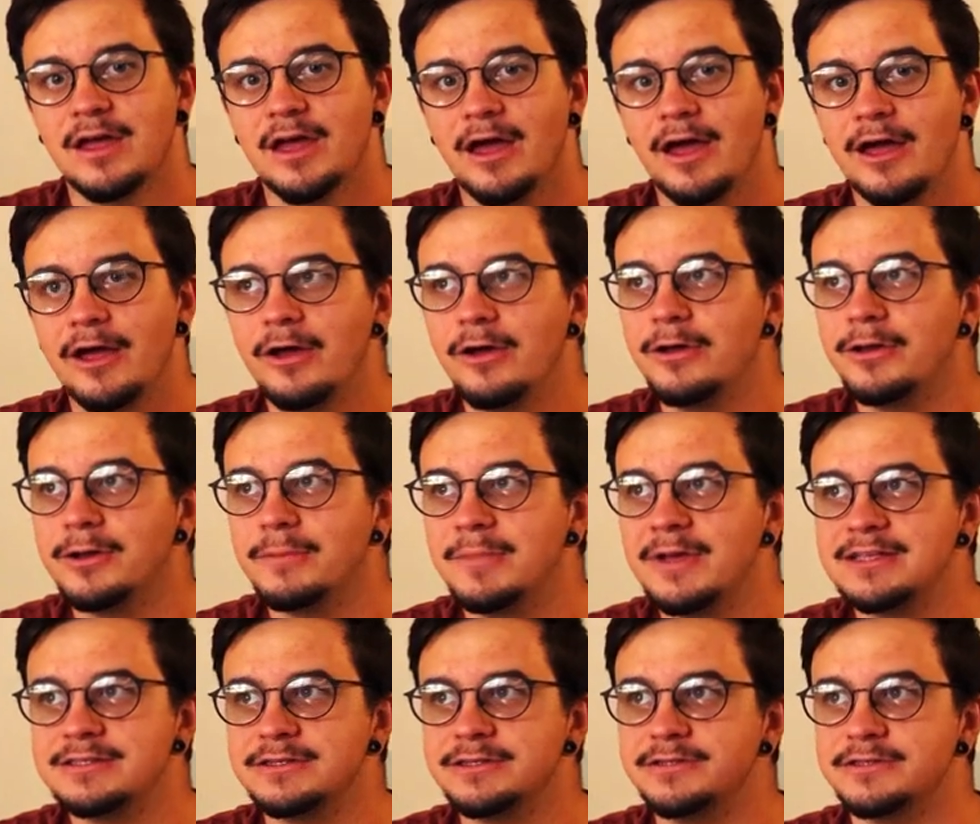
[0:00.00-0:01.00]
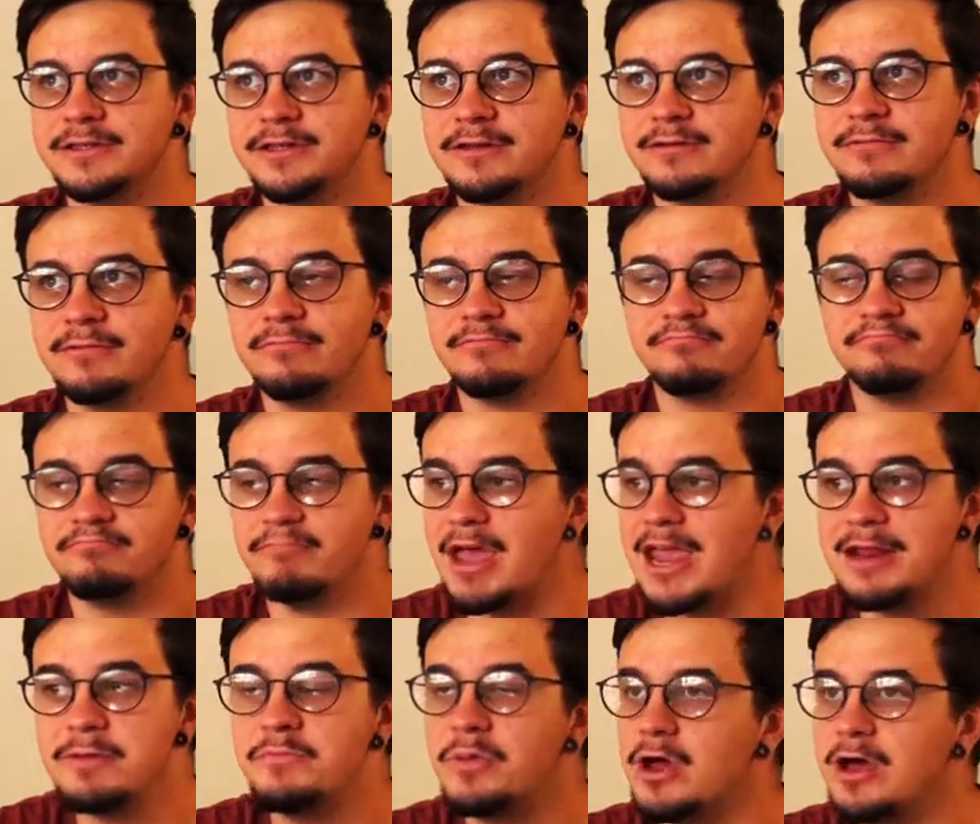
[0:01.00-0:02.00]
I heard a message that
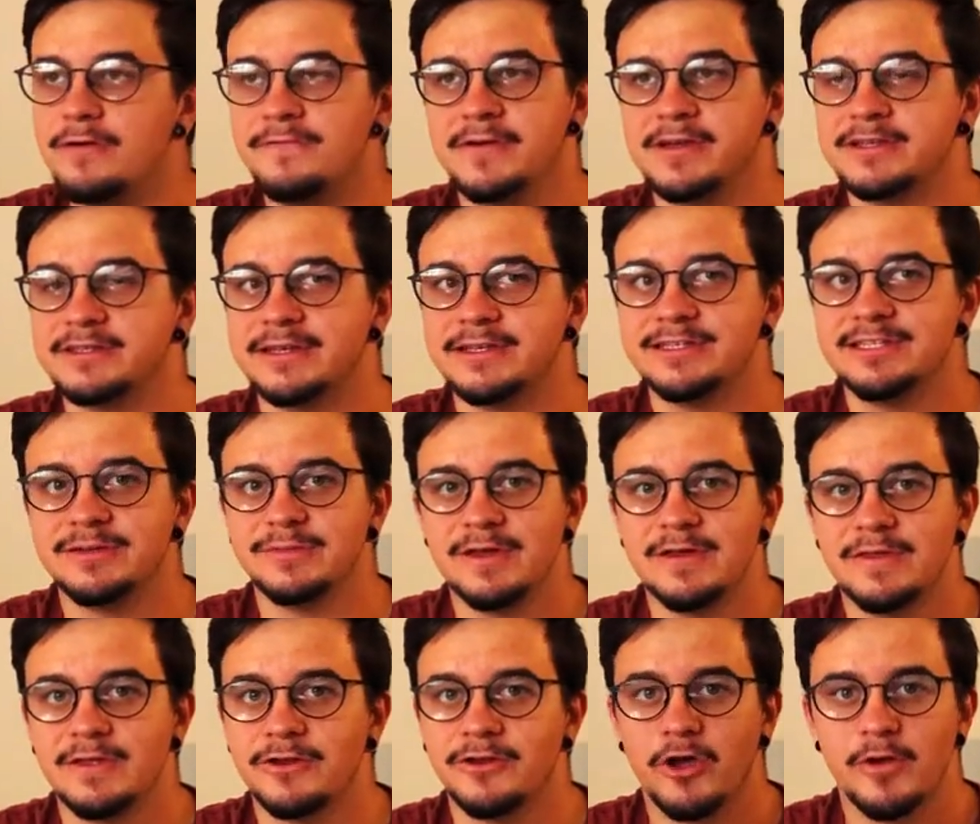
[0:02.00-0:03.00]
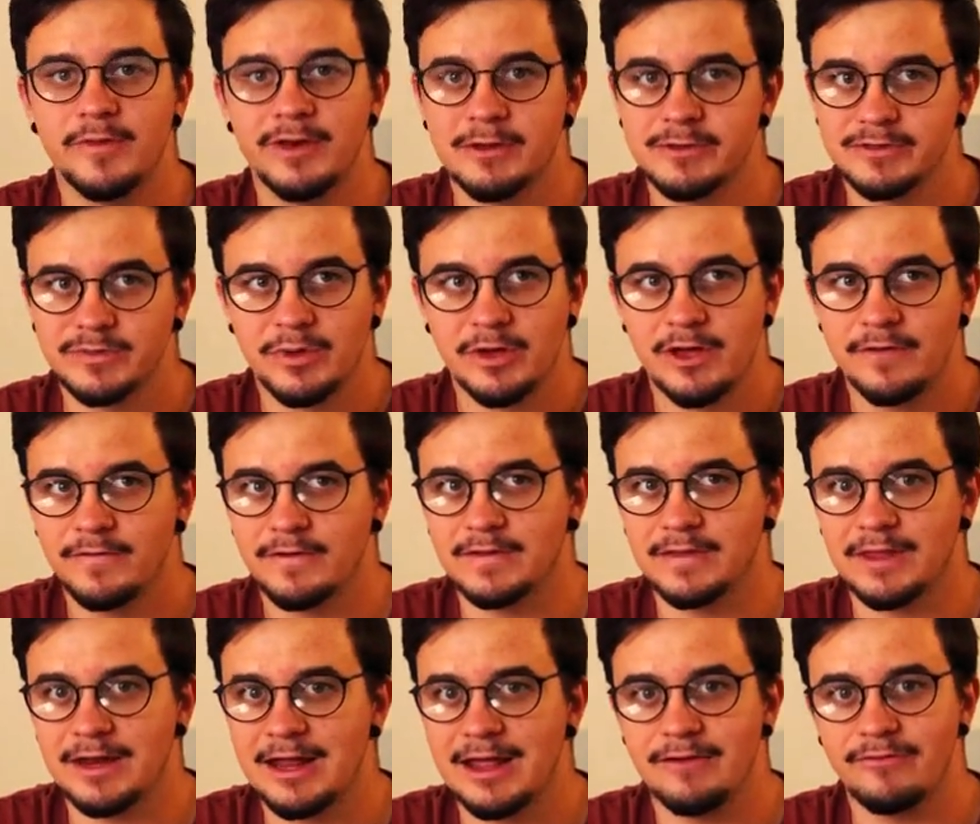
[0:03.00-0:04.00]
made perfect sense to me, that nobody was perfect,
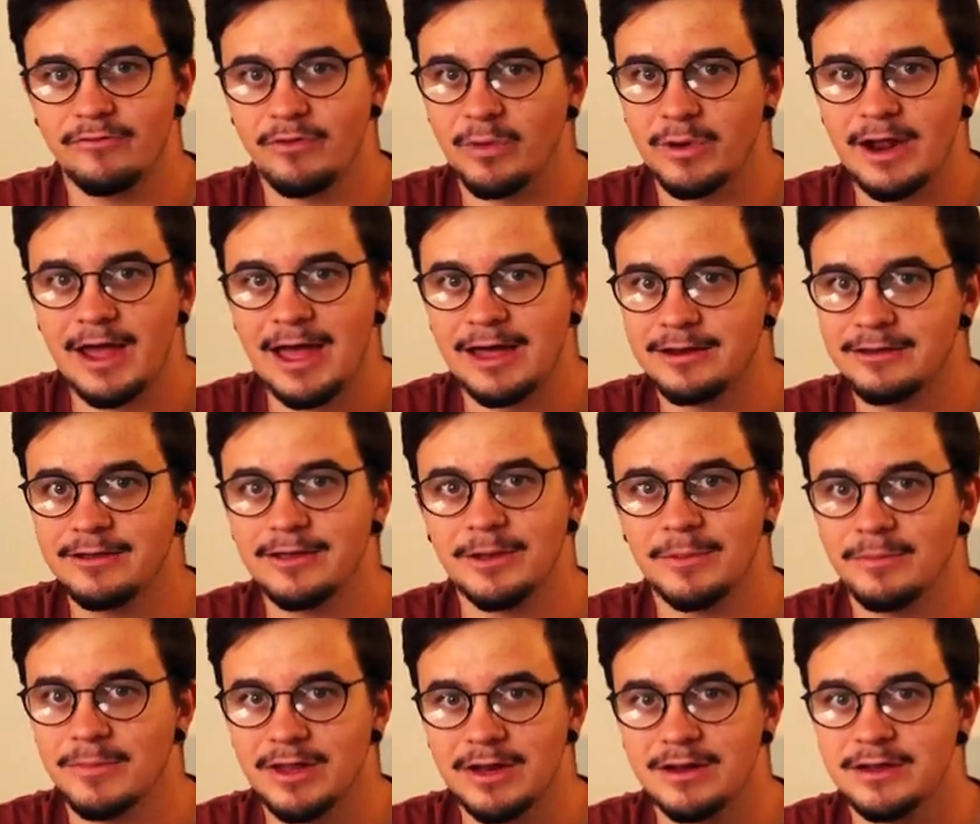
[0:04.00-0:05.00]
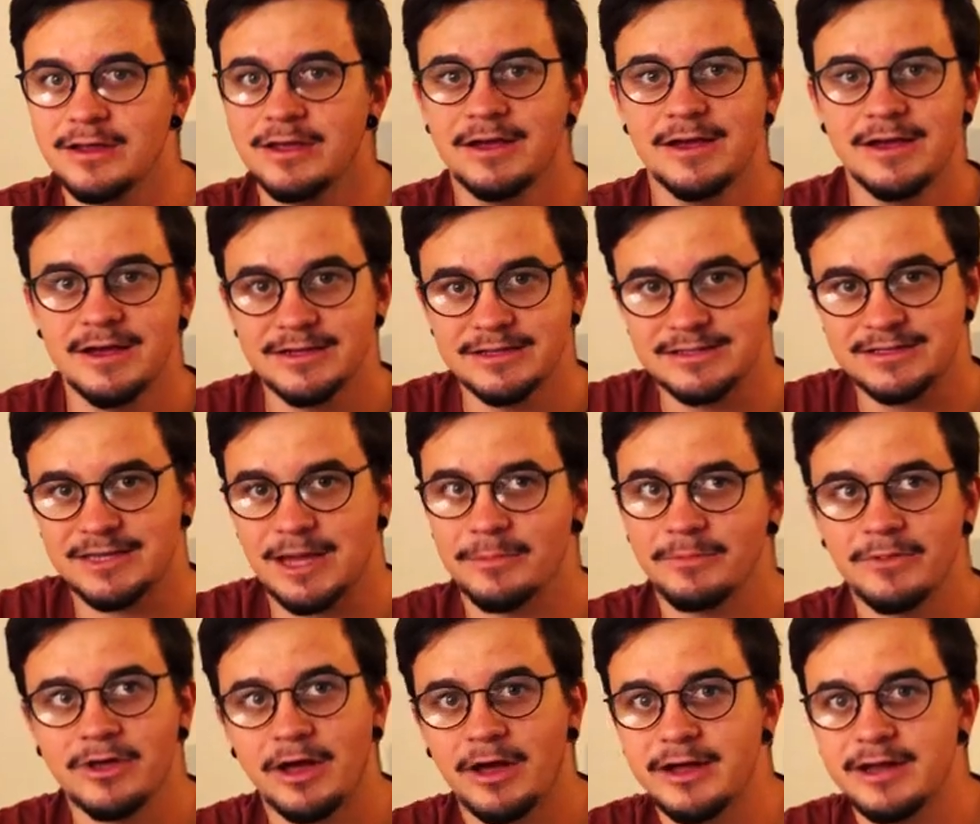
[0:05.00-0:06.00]
that everyone had committed
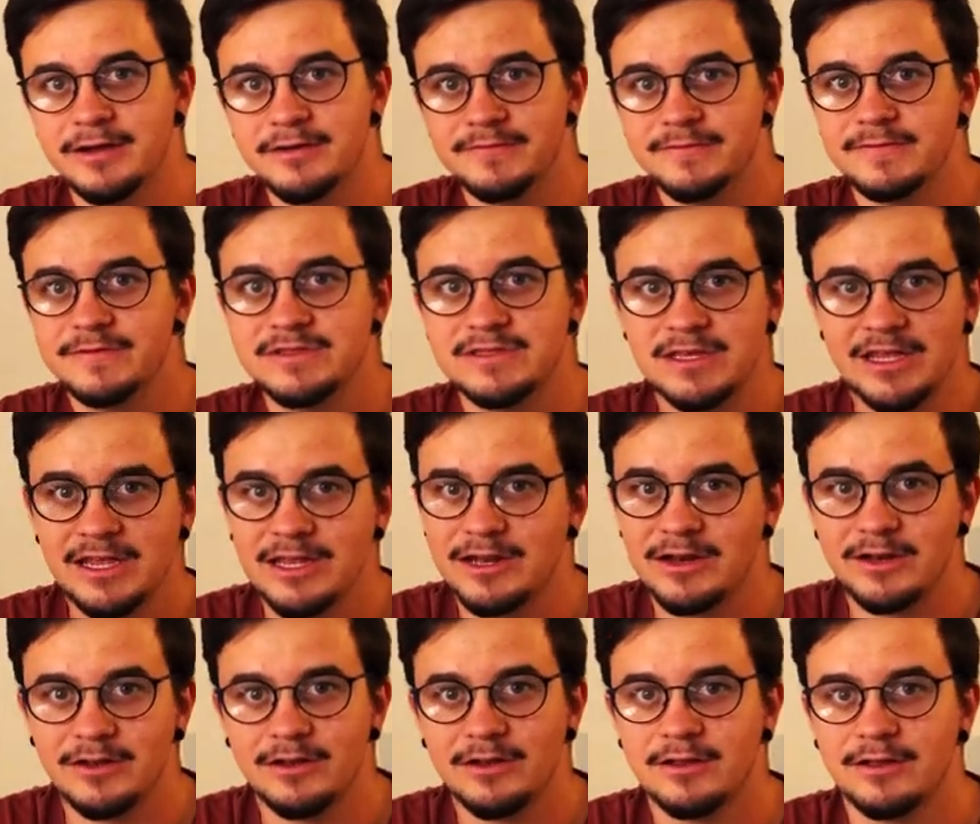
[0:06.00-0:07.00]
some kind of sin.